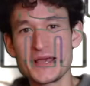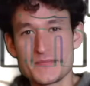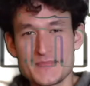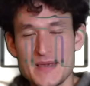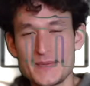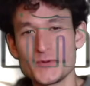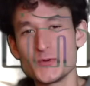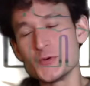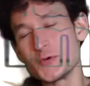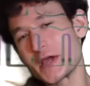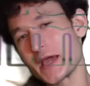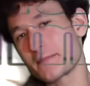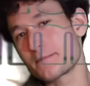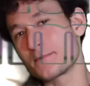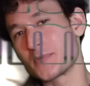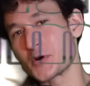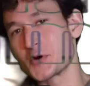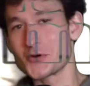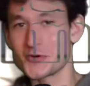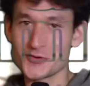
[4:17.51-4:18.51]
People who
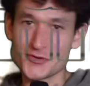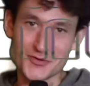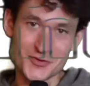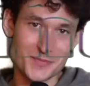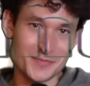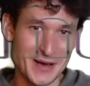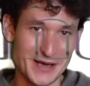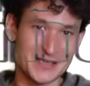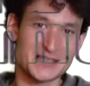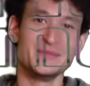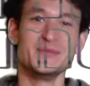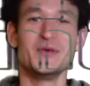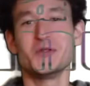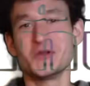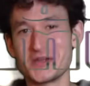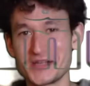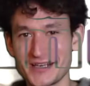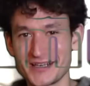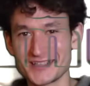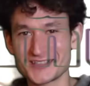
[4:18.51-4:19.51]
get burned by
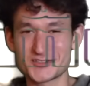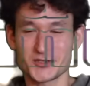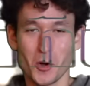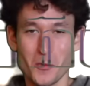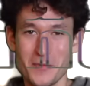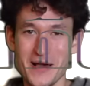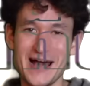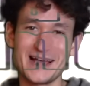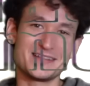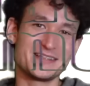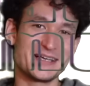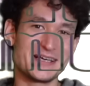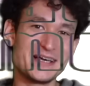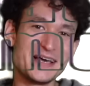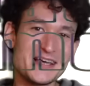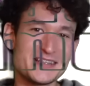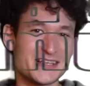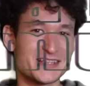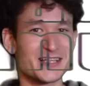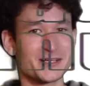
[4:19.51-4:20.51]
community so badly
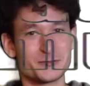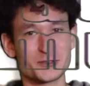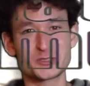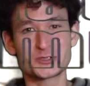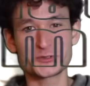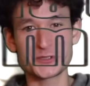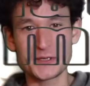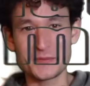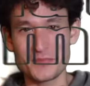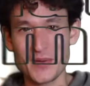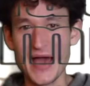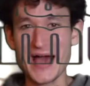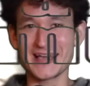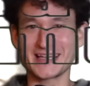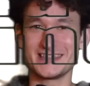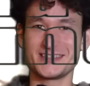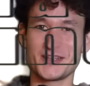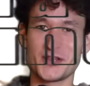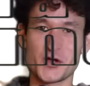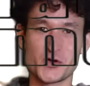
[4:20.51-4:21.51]
that they retreat back
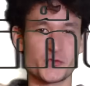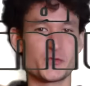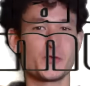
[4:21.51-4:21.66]
into their